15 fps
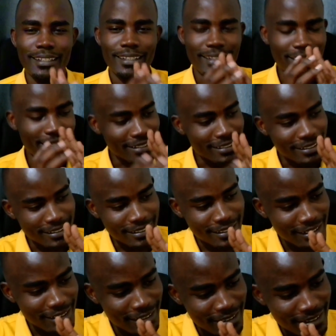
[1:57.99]
that is,
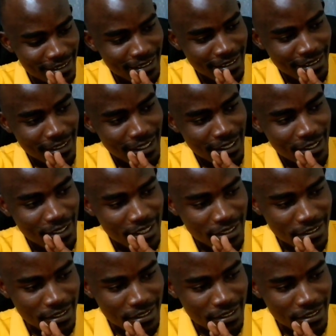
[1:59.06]
yeah, you can